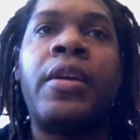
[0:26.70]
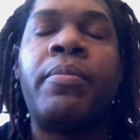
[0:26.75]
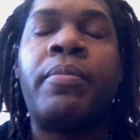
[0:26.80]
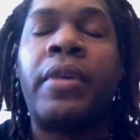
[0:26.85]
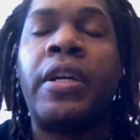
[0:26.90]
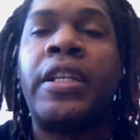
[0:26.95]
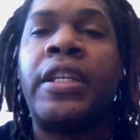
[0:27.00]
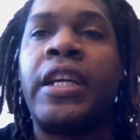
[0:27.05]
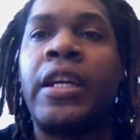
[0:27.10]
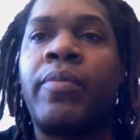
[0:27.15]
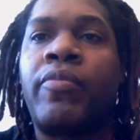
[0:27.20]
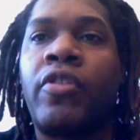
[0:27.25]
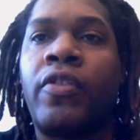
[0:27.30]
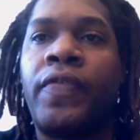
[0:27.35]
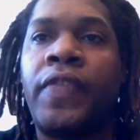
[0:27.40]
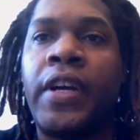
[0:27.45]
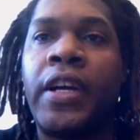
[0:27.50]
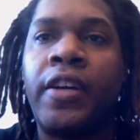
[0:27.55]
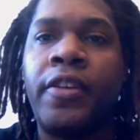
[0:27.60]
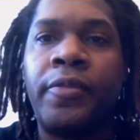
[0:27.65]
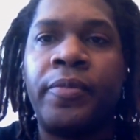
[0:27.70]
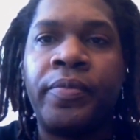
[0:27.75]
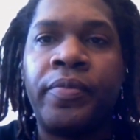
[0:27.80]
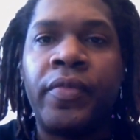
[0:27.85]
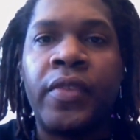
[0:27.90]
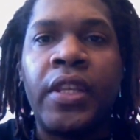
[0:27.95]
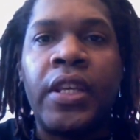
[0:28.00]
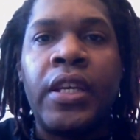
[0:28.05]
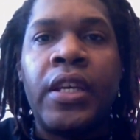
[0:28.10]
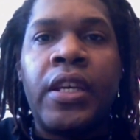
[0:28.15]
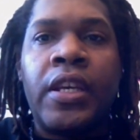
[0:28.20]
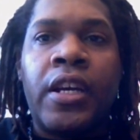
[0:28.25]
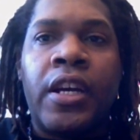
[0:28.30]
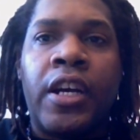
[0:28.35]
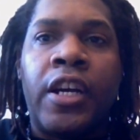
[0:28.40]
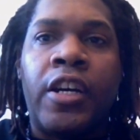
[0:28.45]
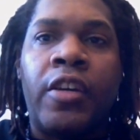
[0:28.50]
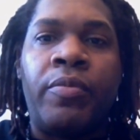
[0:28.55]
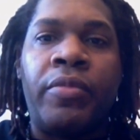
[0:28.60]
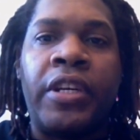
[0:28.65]
my deck profile.
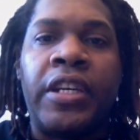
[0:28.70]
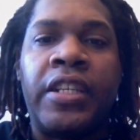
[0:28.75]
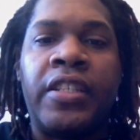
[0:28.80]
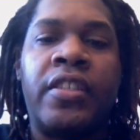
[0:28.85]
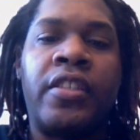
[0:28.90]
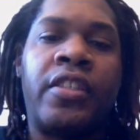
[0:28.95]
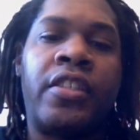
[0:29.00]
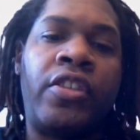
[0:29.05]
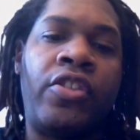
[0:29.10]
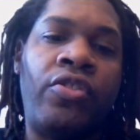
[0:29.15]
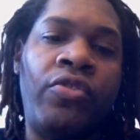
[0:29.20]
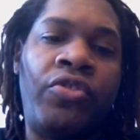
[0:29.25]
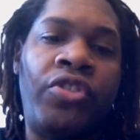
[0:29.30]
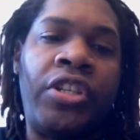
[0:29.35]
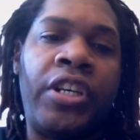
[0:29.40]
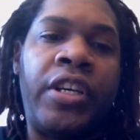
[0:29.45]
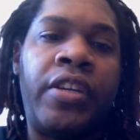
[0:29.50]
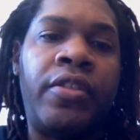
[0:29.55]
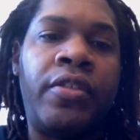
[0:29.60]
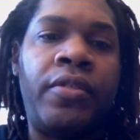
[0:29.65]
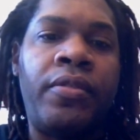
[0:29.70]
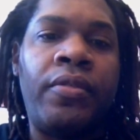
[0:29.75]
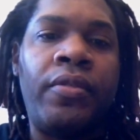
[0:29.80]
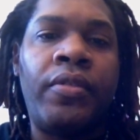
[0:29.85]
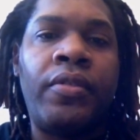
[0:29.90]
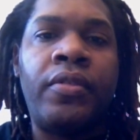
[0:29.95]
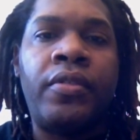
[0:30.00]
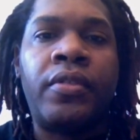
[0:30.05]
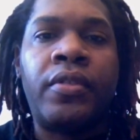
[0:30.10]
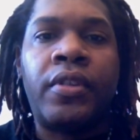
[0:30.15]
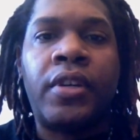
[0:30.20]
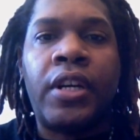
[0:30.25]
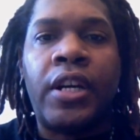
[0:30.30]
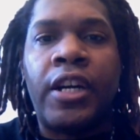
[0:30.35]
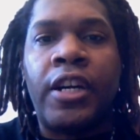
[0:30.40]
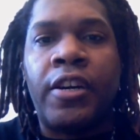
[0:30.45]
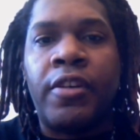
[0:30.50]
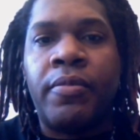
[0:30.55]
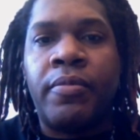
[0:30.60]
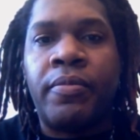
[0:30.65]
Because this is a new channel,
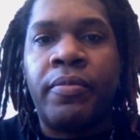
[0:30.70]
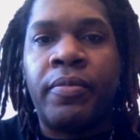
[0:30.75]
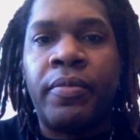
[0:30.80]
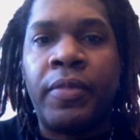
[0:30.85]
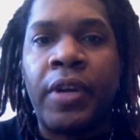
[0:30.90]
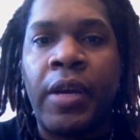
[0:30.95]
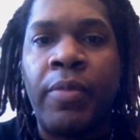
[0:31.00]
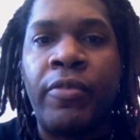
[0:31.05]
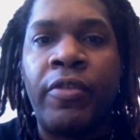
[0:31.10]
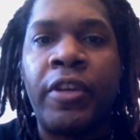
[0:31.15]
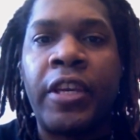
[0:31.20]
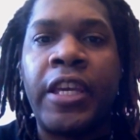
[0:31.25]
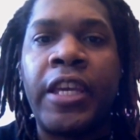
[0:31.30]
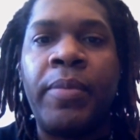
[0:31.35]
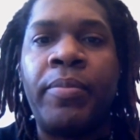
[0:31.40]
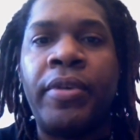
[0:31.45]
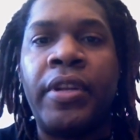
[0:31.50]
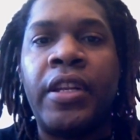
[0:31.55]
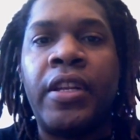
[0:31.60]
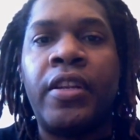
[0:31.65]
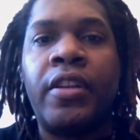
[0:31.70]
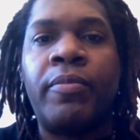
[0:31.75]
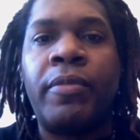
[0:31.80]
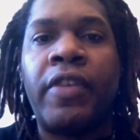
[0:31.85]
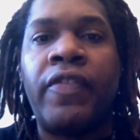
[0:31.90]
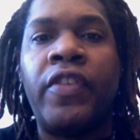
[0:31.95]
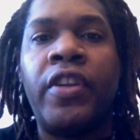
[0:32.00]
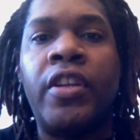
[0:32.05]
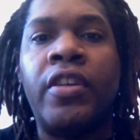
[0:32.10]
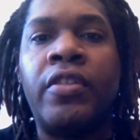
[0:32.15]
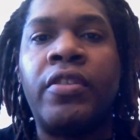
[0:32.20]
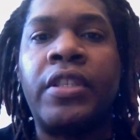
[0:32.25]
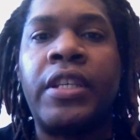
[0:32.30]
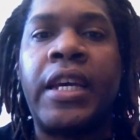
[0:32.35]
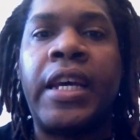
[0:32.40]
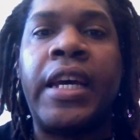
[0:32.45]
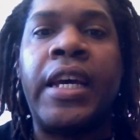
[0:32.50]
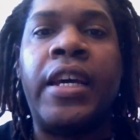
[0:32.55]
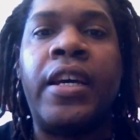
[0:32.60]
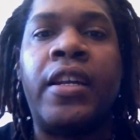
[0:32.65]
I'm gonna keep my
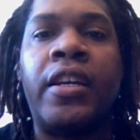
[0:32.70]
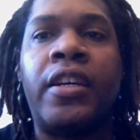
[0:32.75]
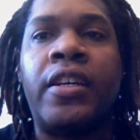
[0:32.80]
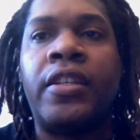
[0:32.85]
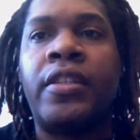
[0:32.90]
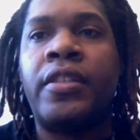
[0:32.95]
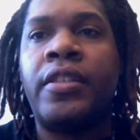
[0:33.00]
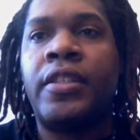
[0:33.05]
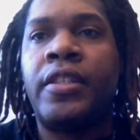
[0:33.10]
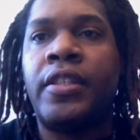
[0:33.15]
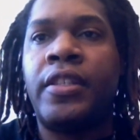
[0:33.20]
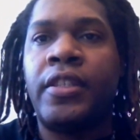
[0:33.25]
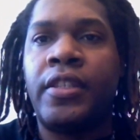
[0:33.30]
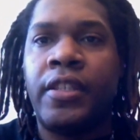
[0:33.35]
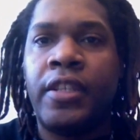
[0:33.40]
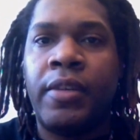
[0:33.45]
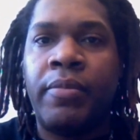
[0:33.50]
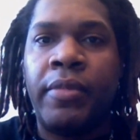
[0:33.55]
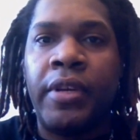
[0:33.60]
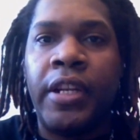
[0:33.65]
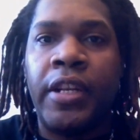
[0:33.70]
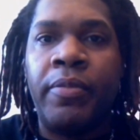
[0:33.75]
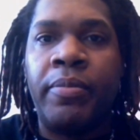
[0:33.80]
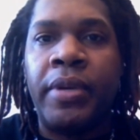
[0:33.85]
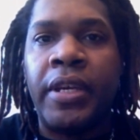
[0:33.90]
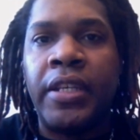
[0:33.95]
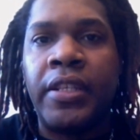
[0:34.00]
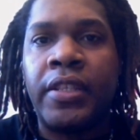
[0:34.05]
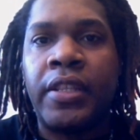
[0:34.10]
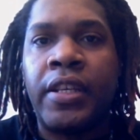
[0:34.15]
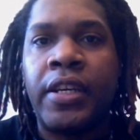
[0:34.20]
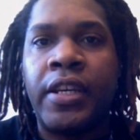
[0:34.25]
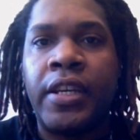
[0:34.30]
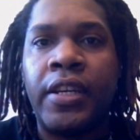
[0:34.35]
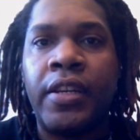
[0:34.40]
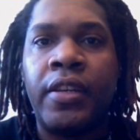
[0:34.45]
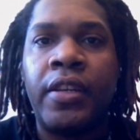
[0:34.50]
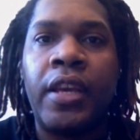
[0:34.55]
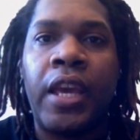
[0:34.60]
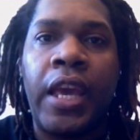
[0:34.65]
videos at a 10-minute
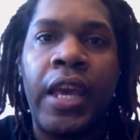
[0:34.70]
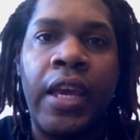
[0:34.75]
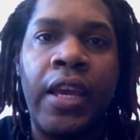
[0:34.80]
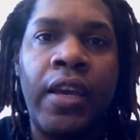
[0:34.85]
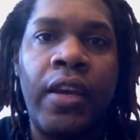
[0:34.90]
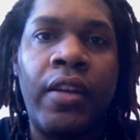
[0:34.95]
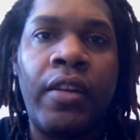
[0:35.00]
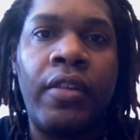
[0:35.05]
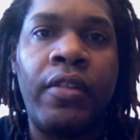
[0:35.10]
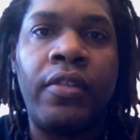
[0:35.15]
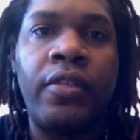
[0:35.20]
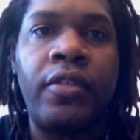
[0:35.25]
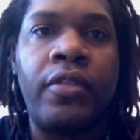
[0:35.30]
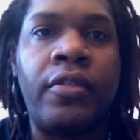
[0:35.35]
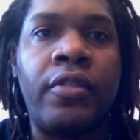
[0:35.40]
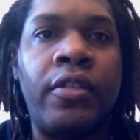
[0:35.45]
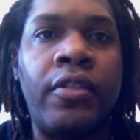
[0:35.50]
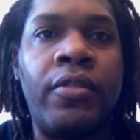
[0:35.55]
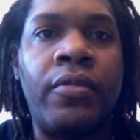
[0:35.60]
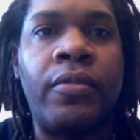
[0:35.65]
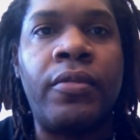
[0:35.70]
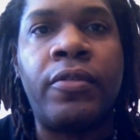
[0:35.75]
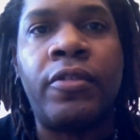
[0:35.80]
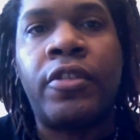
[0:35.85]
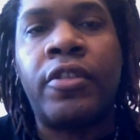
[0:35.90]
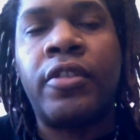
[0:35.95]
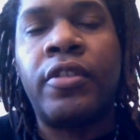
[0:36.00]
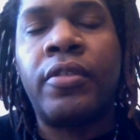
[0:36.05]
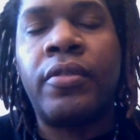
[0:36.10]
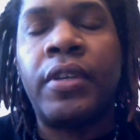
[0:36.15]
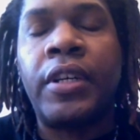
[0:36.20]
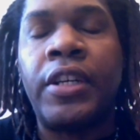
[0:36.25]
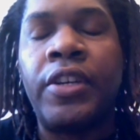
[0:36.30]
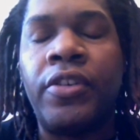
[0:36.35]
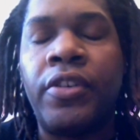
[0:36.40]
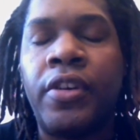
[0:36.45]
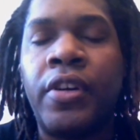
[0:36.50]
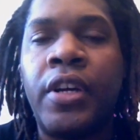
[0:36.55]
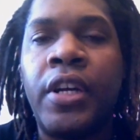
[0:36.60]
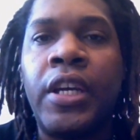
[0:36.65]
baseline and a little
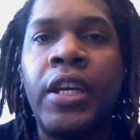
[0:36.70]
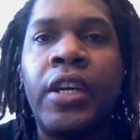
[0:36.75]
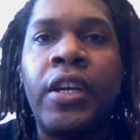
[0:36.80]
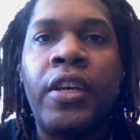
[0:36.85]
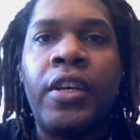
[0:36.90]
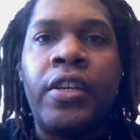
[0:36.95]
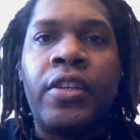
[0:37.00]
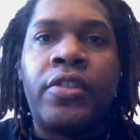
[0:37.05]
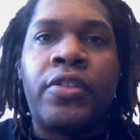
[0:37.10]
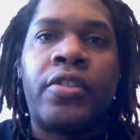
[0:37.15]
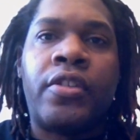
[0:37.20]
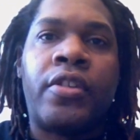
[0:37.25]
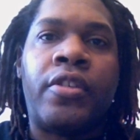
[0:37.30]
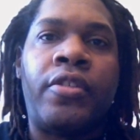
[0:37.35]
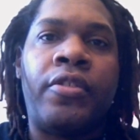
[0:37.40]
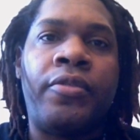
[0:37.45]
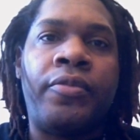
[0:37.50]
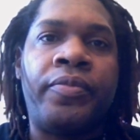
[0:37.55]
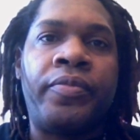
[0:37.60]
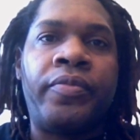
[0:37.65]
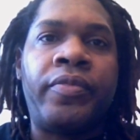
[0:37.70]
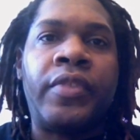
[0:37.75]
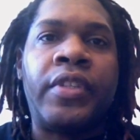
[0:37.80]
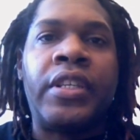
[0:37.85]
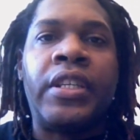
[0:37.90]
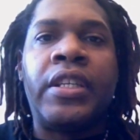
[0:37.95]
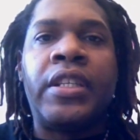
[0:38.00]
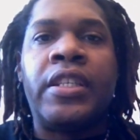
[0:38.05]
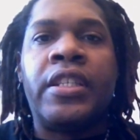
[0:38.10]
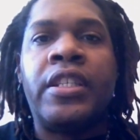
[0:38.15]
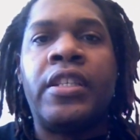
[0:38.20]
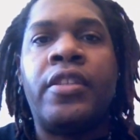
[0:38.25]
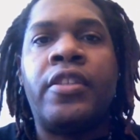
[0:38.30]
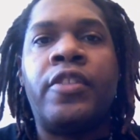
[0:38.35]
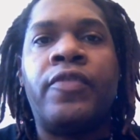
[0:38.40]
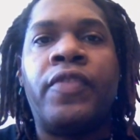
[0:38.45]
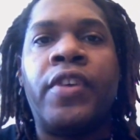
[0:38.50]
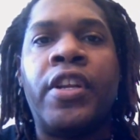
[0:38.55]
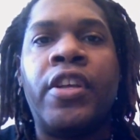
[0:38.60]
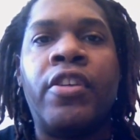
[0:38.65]
under. So
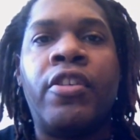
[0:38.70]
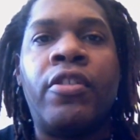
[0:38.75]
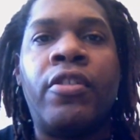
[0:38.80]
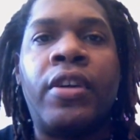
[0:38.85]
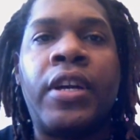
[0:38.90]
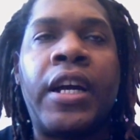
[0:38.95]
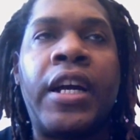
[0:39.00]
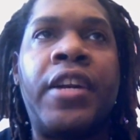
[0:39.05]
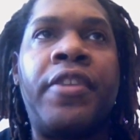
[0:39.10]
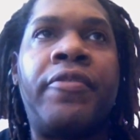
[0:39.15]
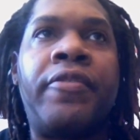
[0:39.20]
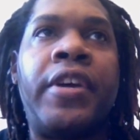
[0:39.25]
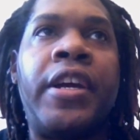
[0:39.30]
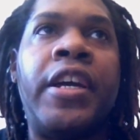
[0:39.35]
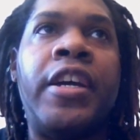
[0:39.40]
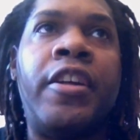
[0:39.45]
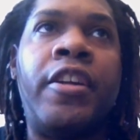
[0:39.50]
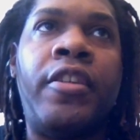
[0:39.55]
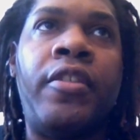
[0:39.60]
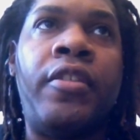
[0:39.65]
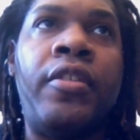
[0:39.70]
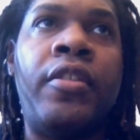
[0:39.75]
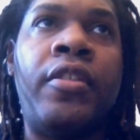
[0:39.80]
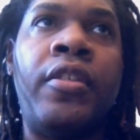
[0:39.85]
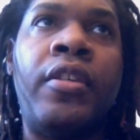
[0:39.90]
this video kind of ran